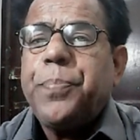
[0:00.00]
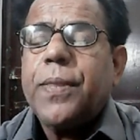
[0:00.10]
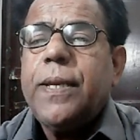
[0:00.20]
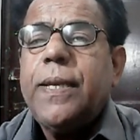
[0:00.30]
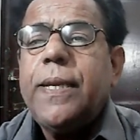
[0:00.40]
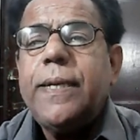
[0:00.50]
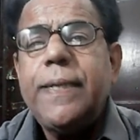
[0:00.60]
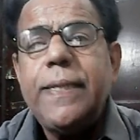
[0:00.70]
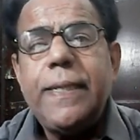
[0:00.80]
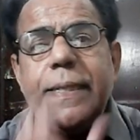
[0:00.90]
here
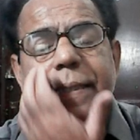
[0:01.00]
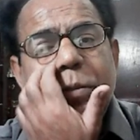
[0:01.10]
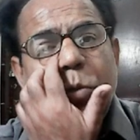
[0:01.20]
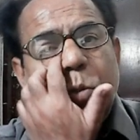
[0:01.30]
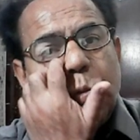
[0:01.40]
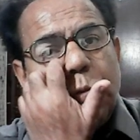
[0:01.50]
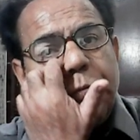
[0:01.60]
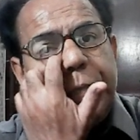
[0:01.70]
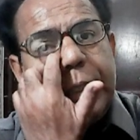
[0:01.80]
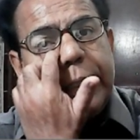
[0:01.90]
D is equal to
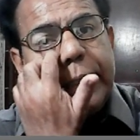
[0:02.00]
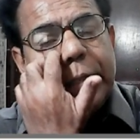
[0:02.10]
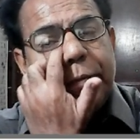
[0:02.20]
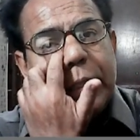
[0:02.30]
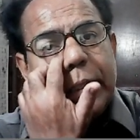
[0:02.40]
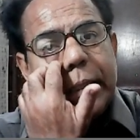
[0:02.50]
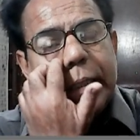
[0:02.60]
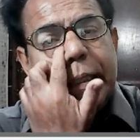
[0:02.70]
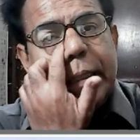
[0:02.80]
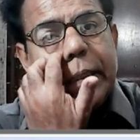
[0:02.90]
V is given in
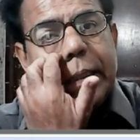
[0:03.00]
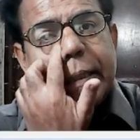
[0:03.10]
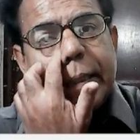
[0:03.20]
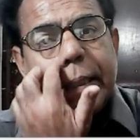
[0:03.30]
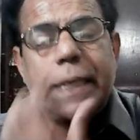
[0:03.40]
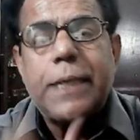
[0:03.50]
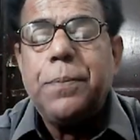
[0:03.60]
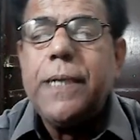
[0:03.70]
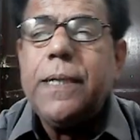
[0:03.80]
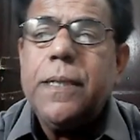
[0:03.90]
the
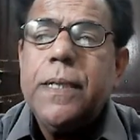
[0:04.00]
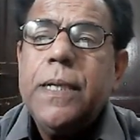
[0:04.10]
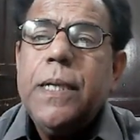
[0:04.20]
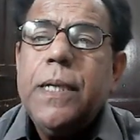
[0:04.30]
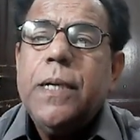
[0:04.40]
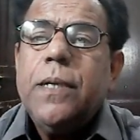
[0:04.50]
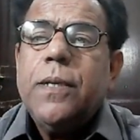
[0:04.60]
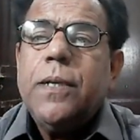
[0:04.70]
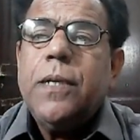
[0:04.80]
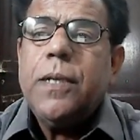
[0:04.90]
statement,
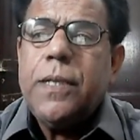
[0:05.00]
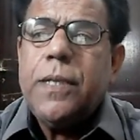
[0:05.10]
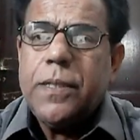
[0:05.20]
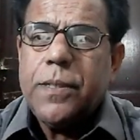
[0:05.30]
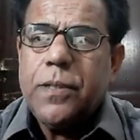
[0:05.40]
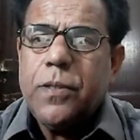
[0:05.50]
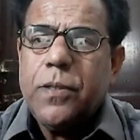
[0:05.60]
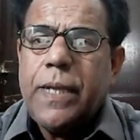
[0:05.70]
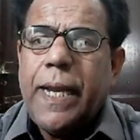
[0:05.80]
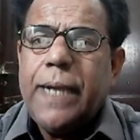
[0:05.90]

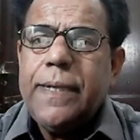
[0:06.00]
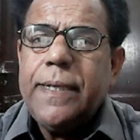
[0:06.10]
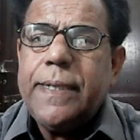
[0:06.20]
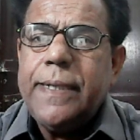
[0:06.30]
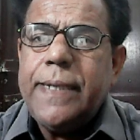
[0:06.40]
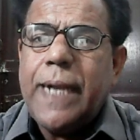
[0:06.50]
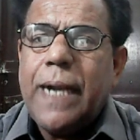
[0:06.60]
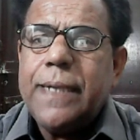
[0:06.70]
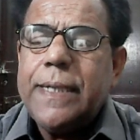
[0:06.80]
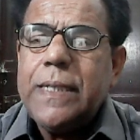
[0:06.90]
and
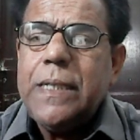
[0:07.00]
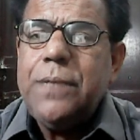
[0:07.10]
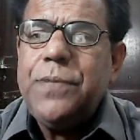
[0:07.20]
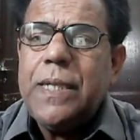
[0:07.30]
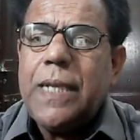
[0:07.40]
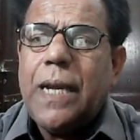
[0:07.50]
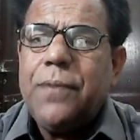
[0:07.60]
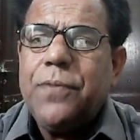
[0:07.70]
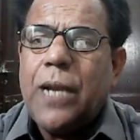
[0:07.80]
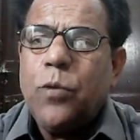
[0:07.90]
delta t we
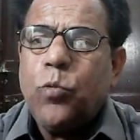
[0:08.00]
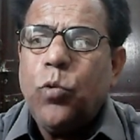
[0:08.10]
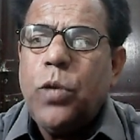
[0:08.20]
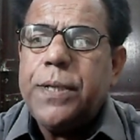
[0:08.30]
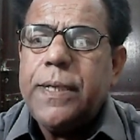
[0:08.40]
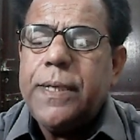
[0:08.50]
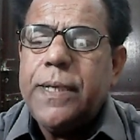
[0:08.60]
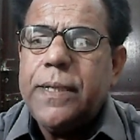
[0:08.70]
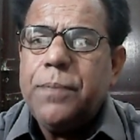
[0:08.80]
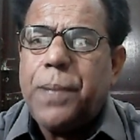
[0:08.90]
have calculated
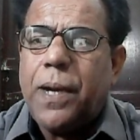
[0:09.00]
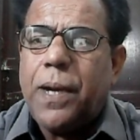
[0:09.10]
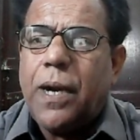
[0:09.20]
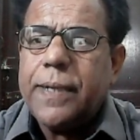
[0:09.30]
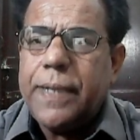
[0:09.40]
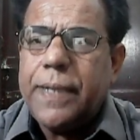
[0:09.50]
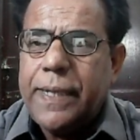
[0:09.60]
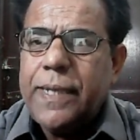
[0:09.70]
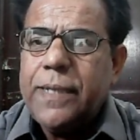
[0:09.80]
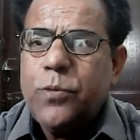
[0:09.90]
in part
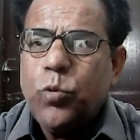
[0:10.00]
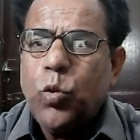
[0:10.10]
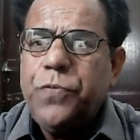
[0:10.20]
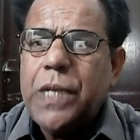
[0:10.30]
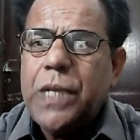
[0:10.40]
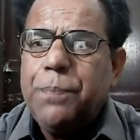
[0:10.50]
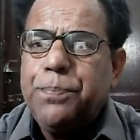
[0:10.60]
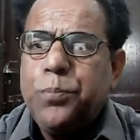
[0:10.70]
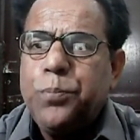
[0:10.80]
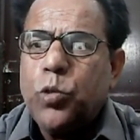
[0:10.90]
A, so we have
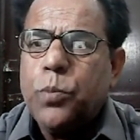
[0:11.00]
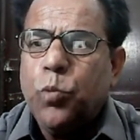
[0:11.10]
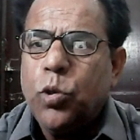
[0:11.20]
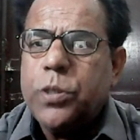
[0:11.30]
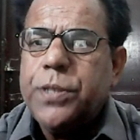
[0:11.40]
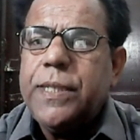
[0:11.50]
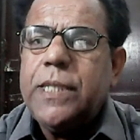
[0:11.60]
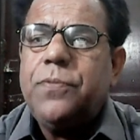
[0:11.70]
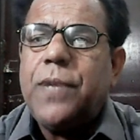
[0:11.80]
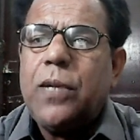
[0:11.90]
put both these
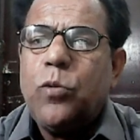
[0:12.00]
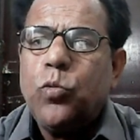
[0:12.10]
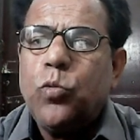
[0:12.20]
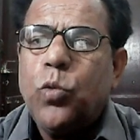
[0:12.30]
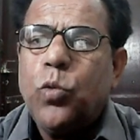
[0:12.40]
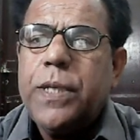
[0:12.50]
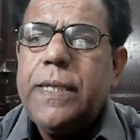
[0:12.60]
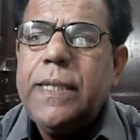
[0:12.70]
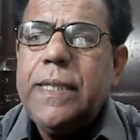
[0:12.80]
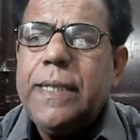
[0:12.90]
values. Okay,
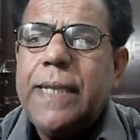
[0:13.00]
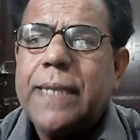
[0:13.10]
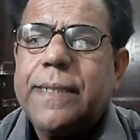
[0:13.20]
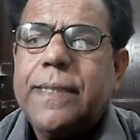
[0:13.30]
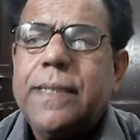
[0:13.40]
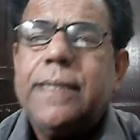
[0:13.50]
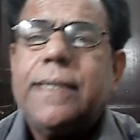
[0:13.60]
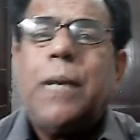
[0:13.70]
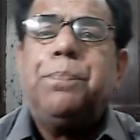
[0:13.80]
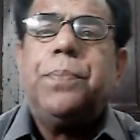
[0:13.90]
in the next step